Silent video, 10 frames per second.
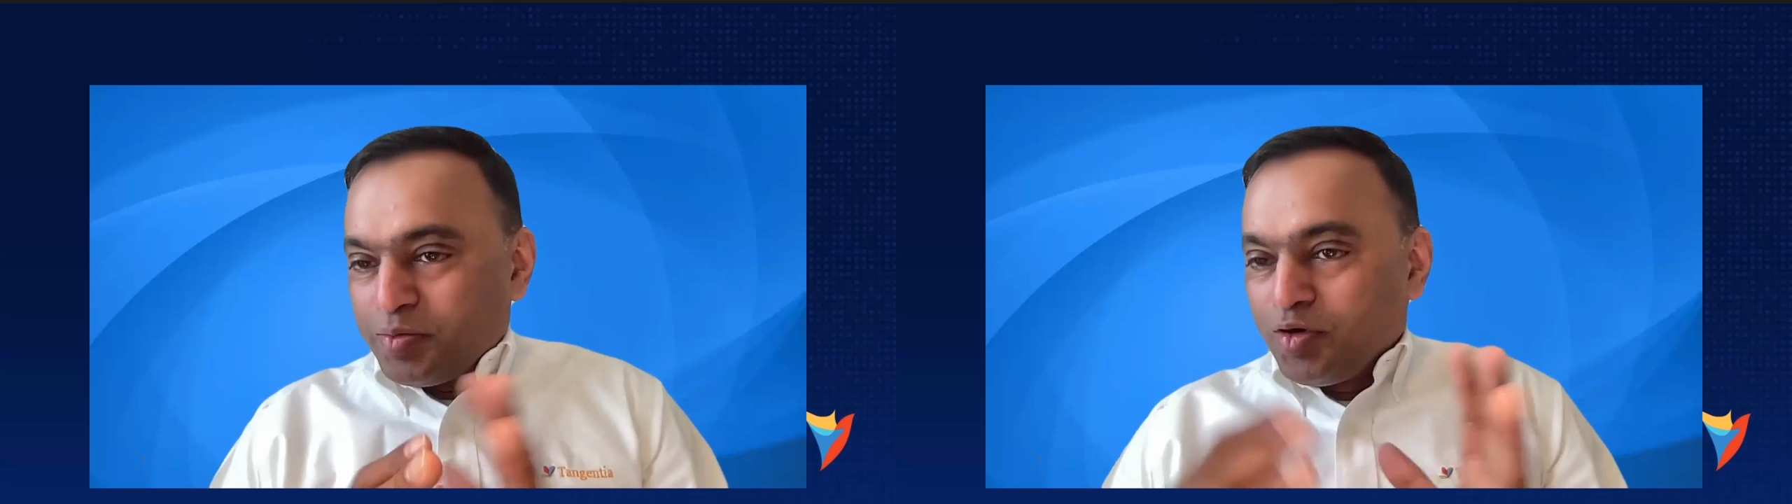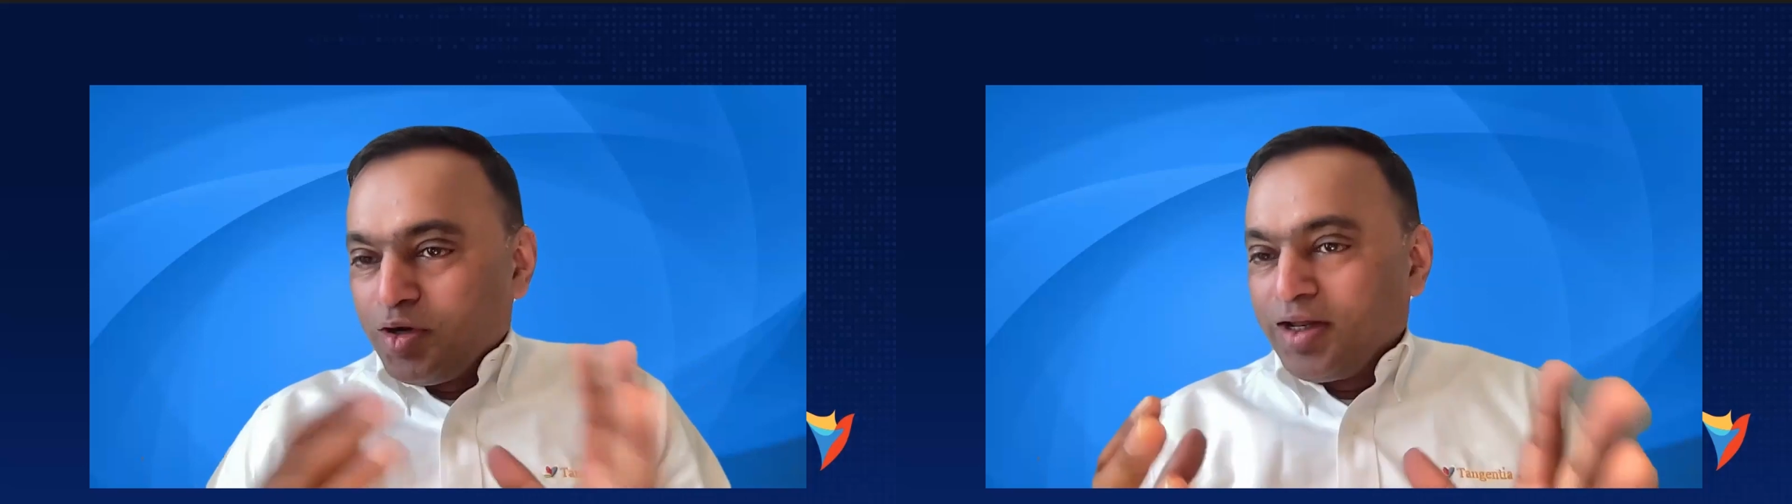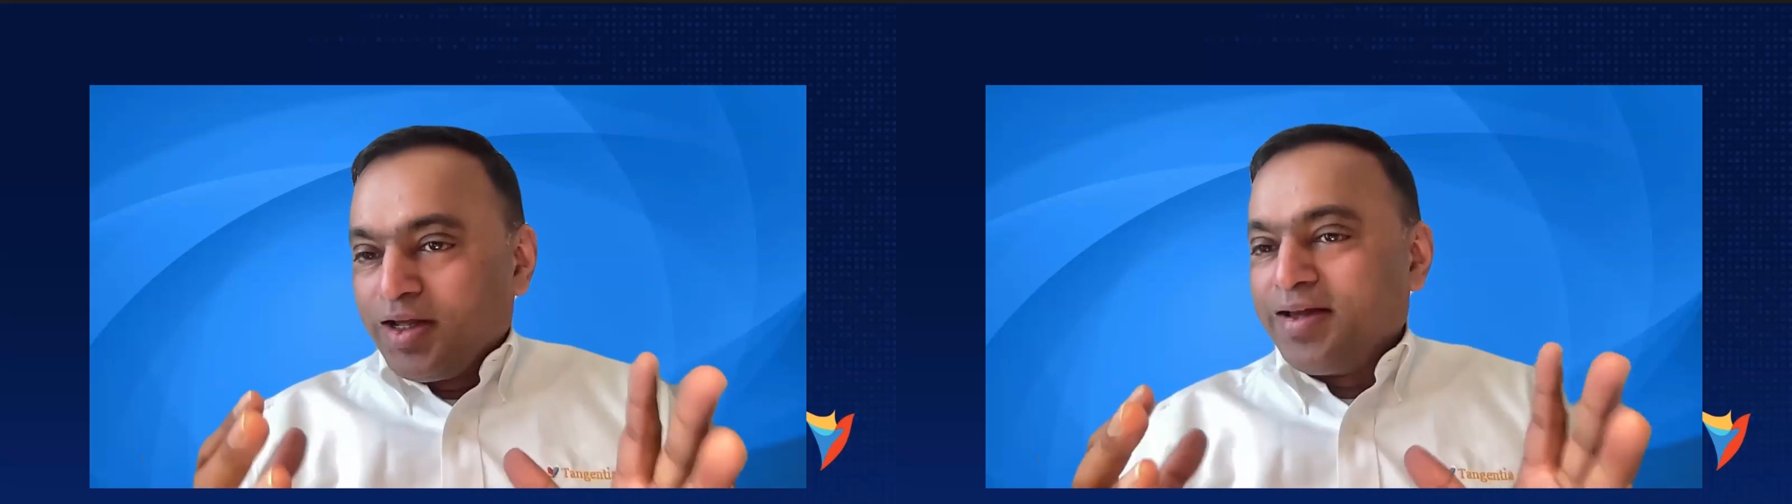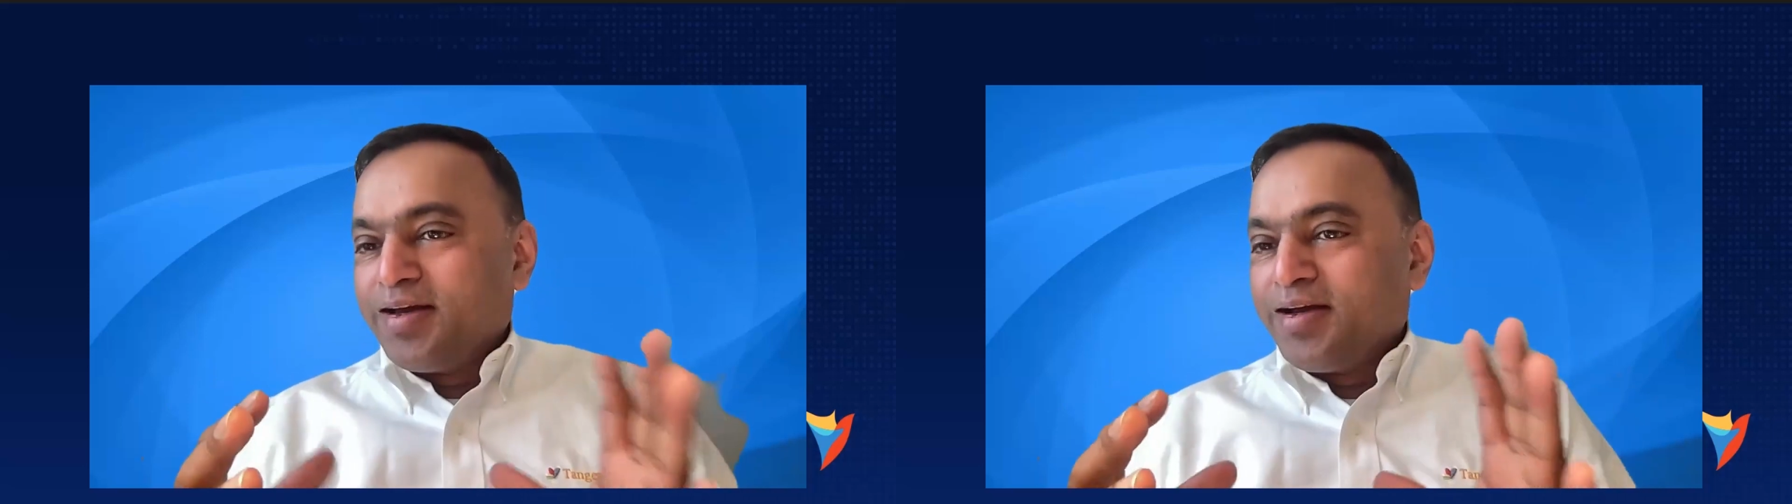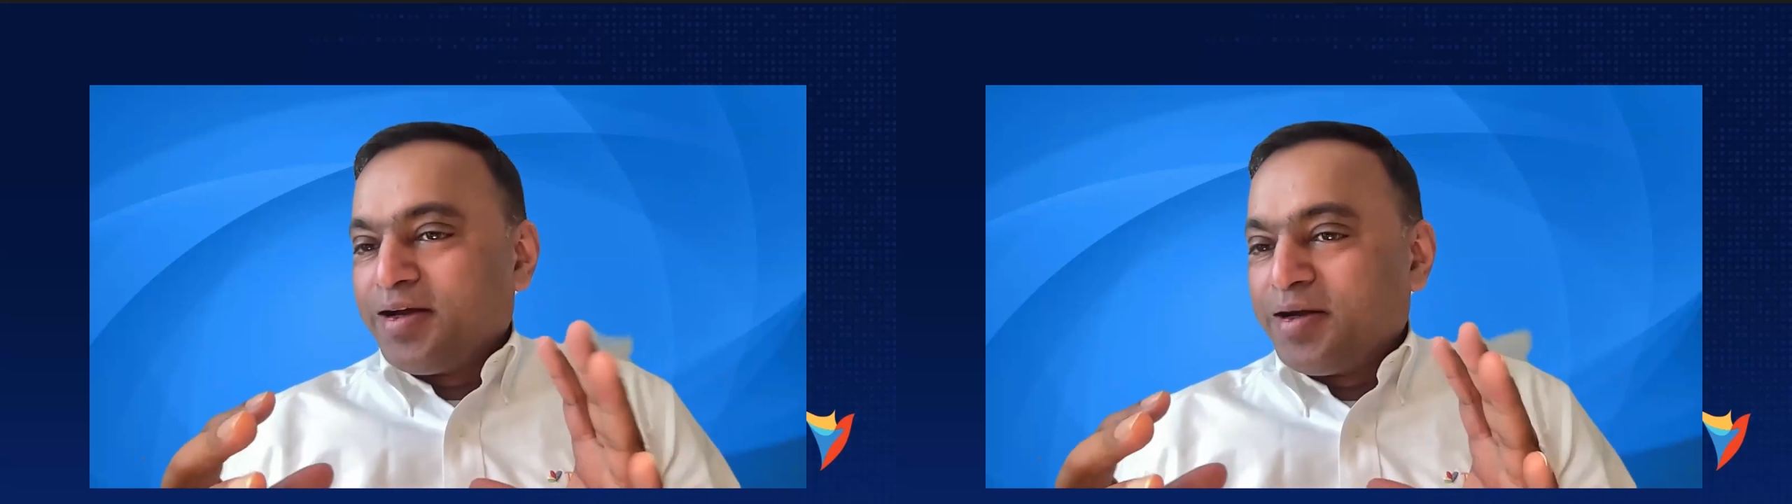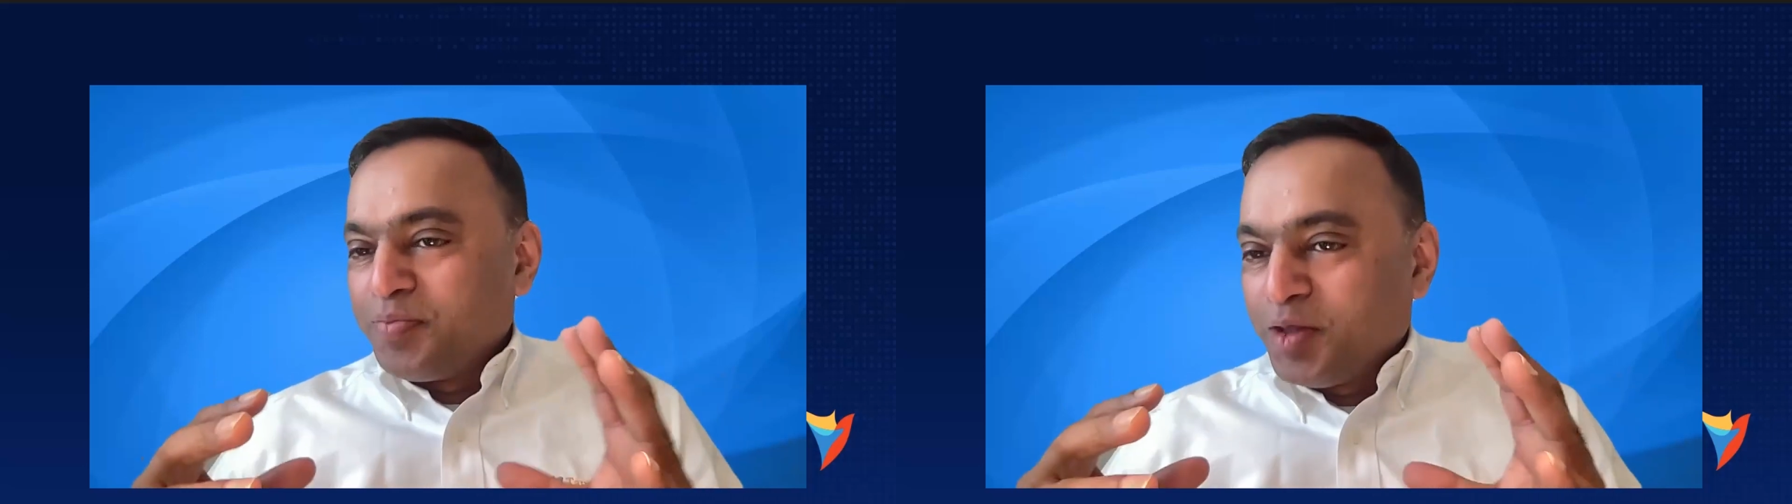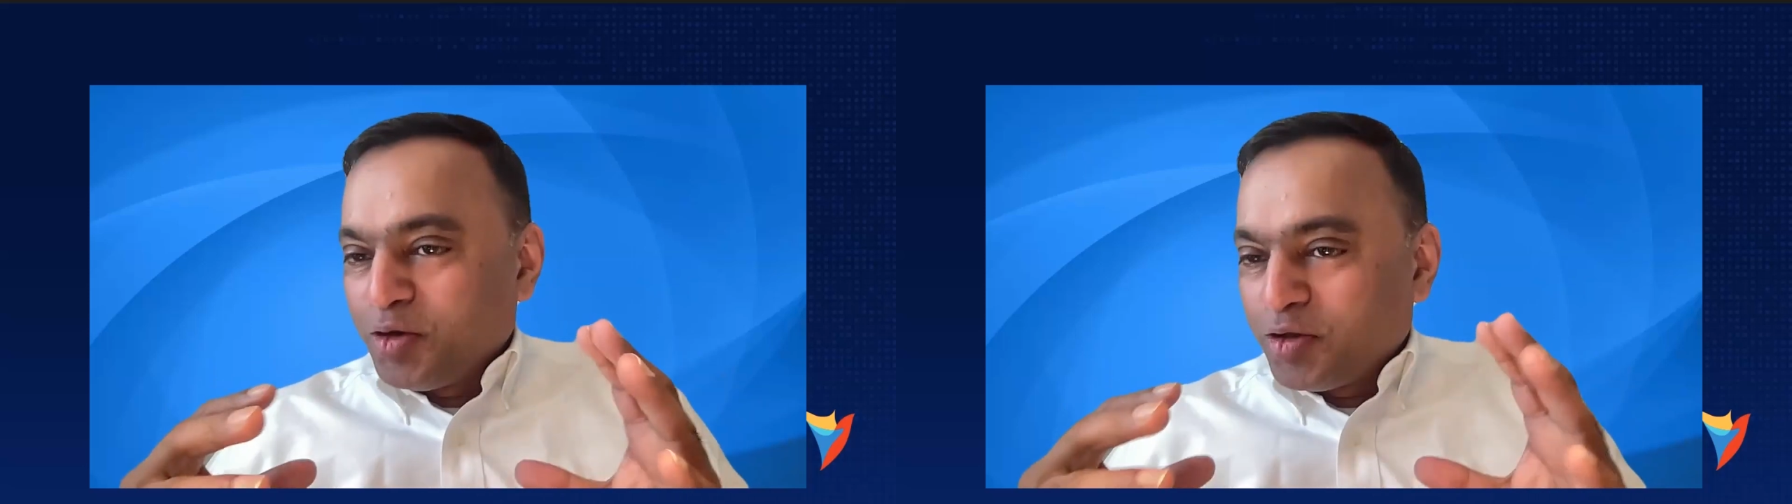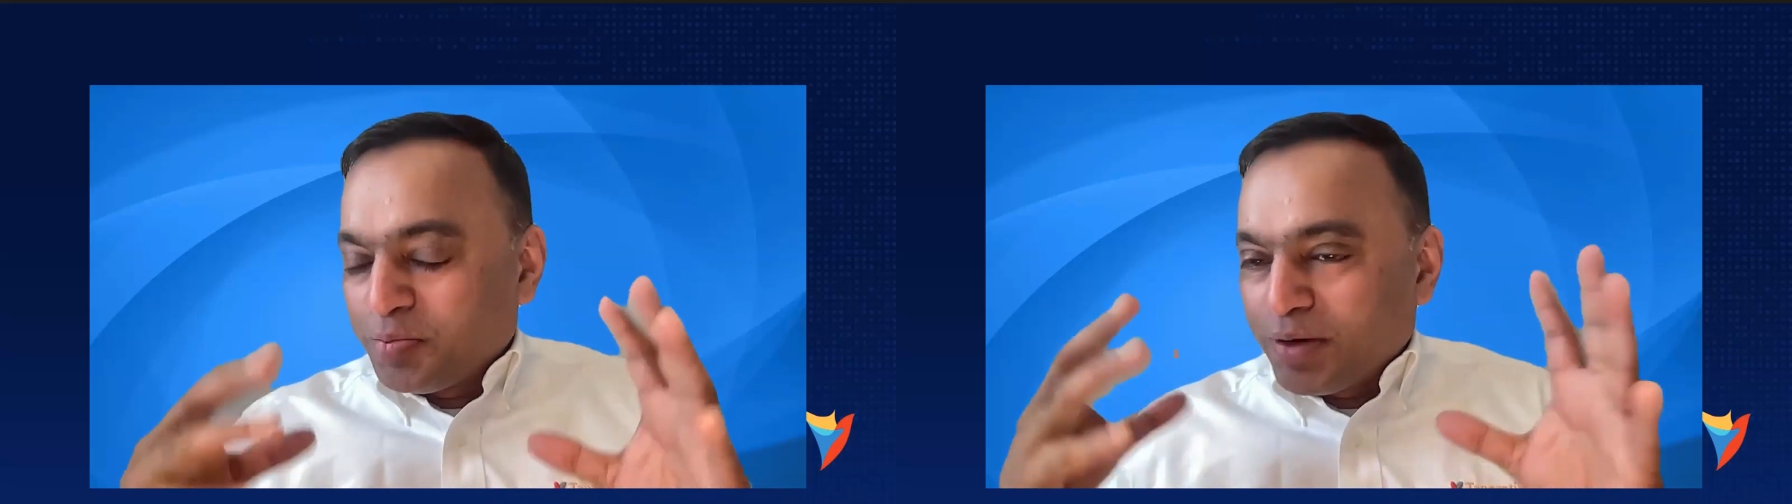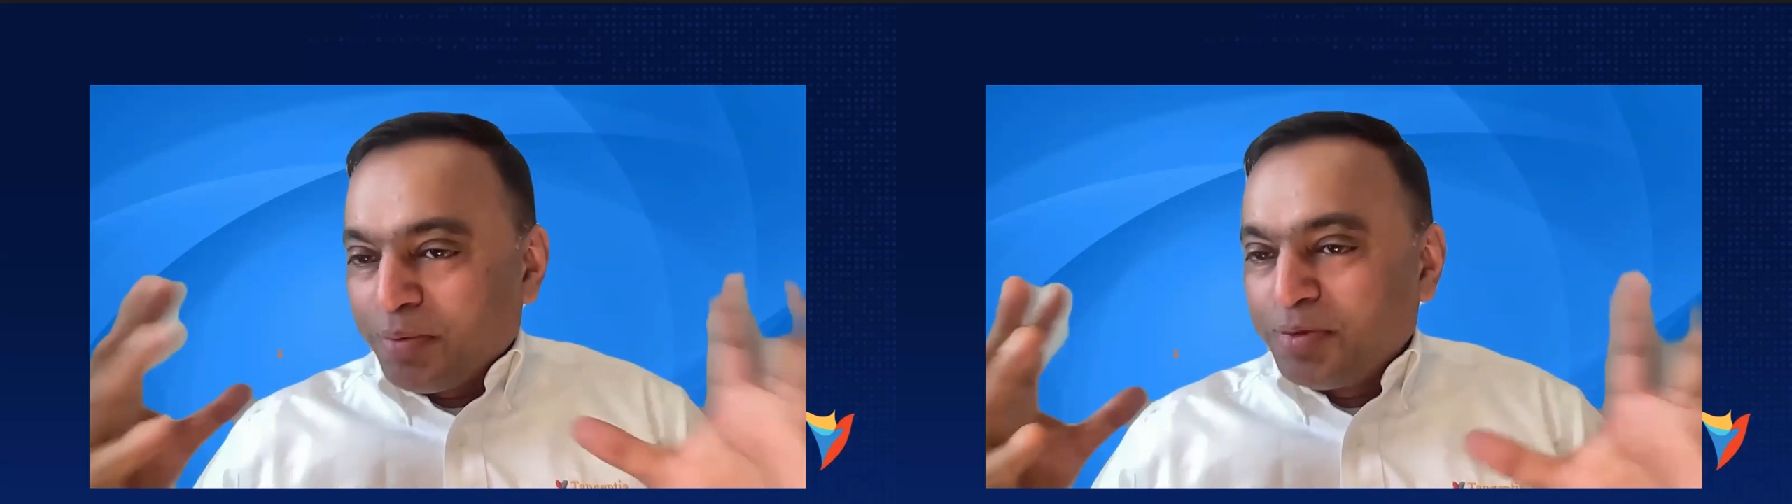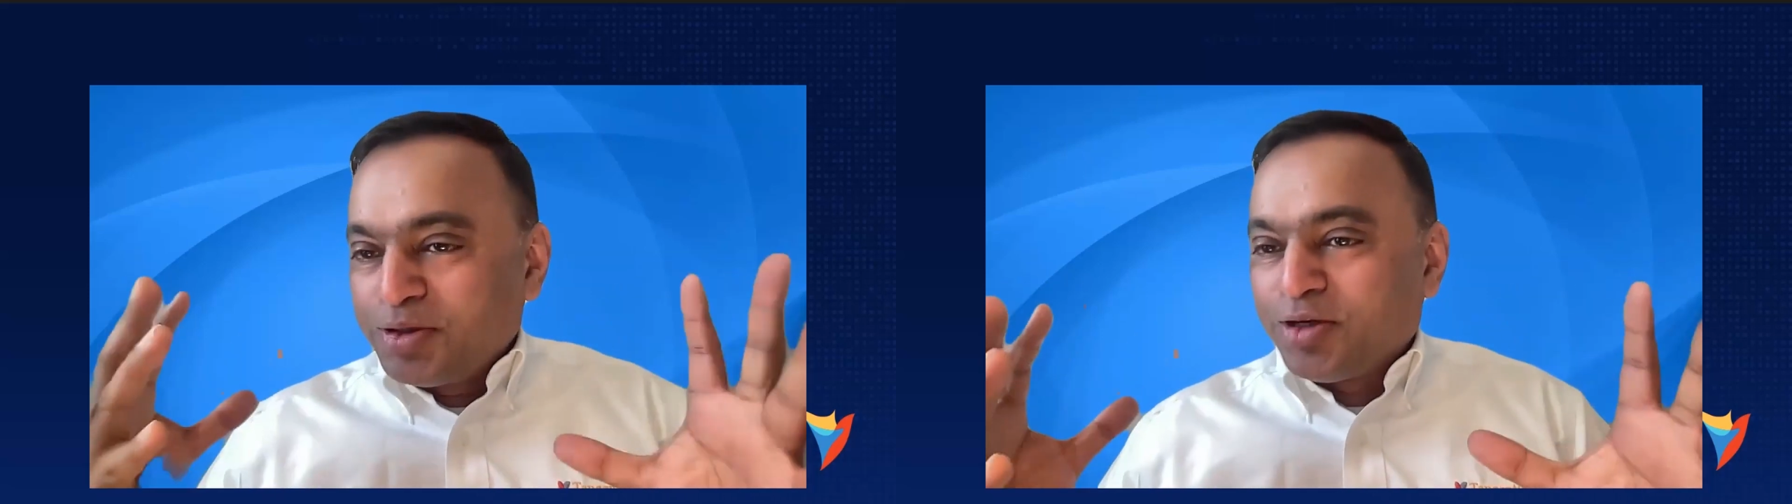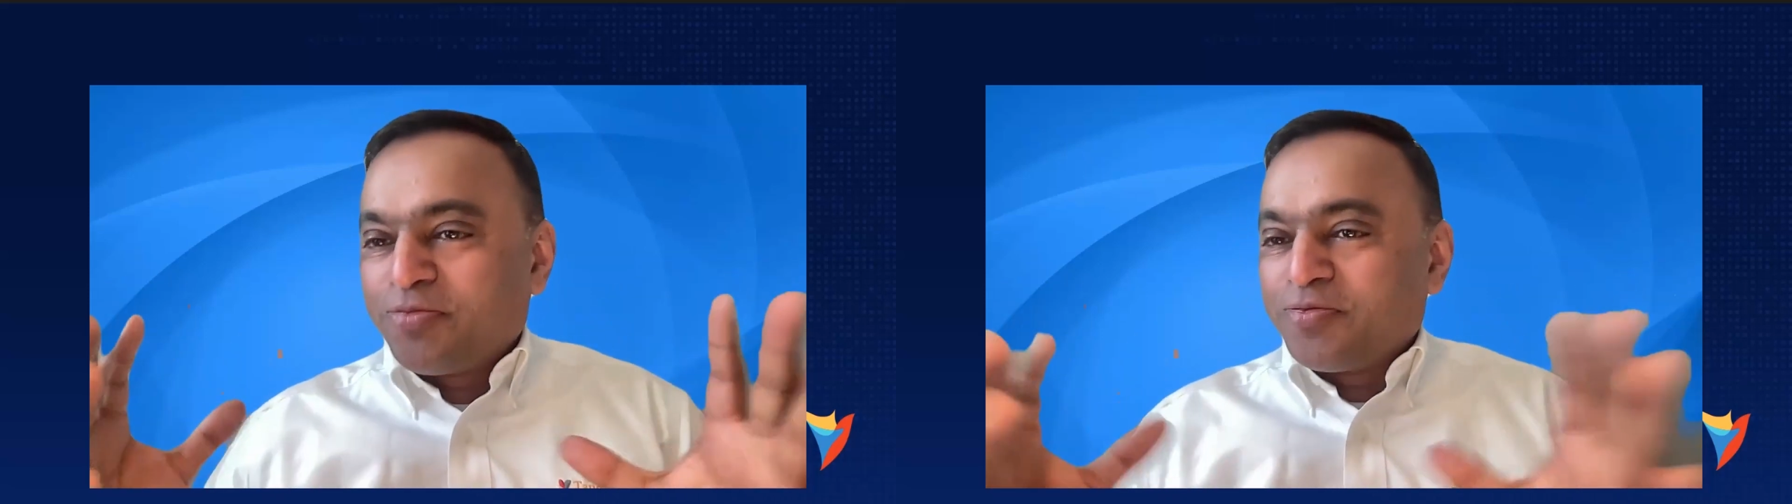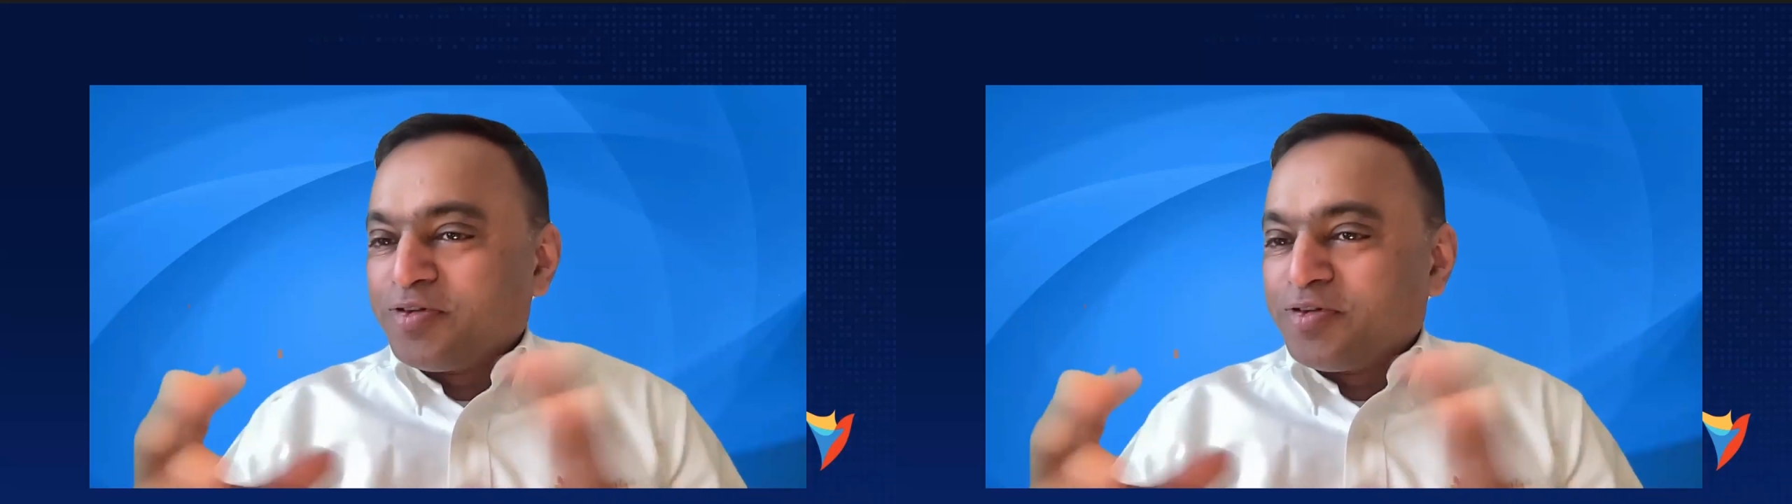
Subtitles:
really, the premise of